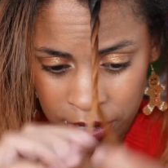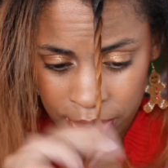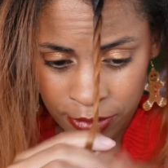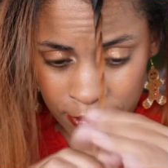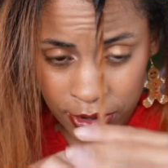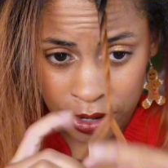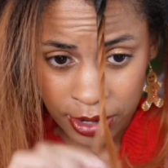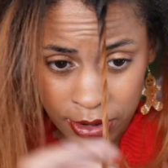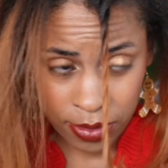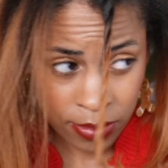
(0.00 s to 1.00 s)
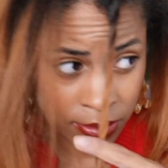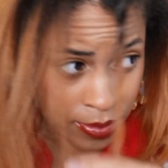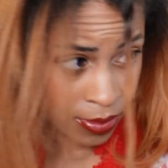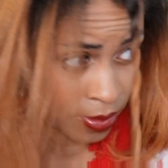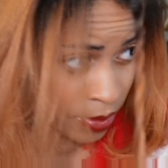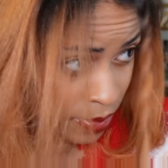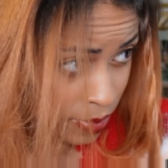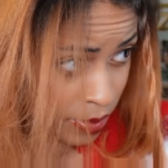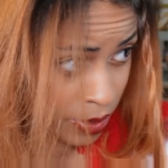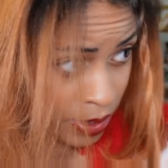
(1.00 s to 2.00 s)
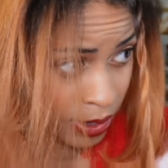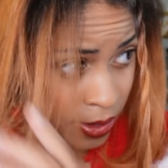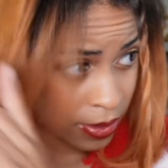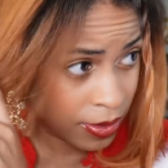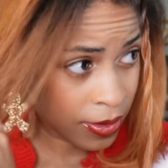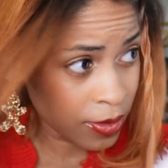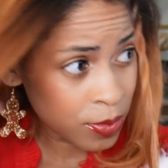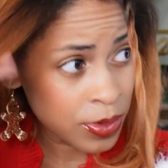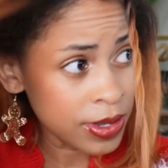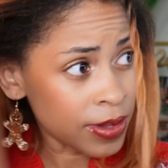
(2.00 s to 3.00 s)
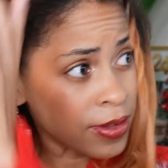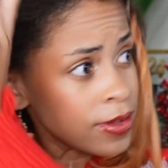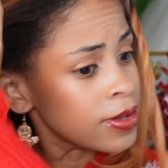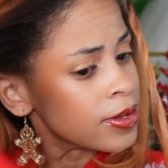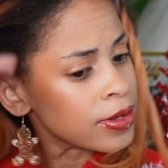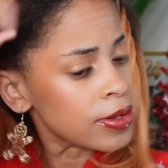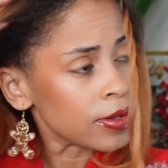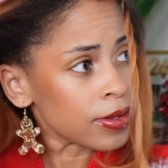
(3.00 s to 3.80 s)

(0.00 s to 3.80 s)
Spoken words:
here for now. Take these pieces.